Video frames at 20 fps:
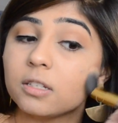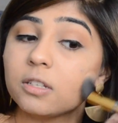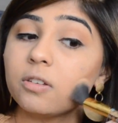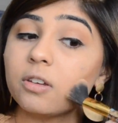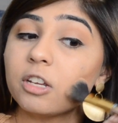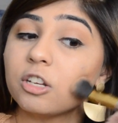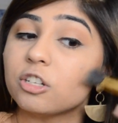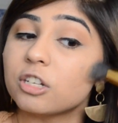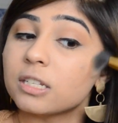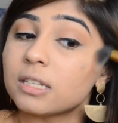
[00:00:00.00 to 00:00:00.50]
so you
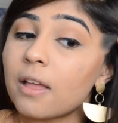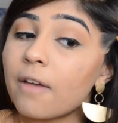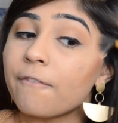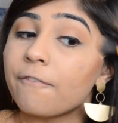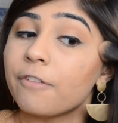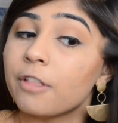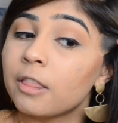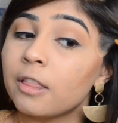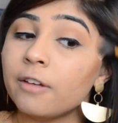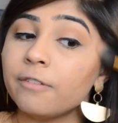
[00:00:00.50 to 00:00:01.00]
can just
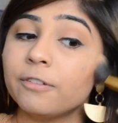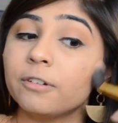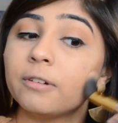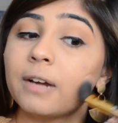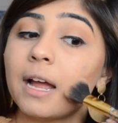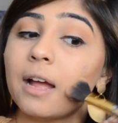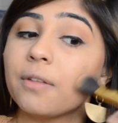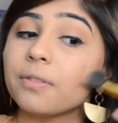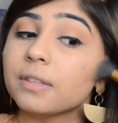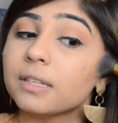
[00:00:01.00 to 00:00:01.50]
fluff
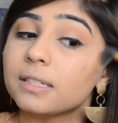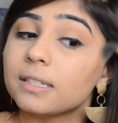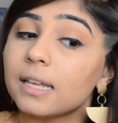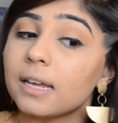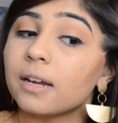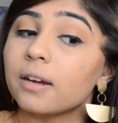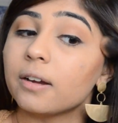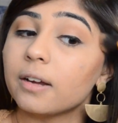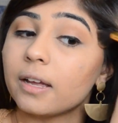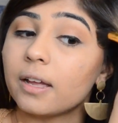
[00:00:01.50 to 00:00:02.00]
around this
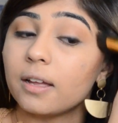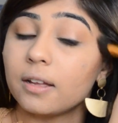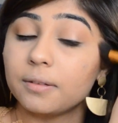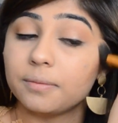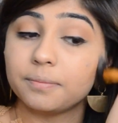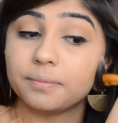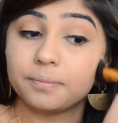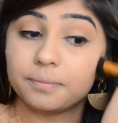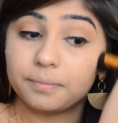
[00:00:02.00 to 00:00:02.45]
area.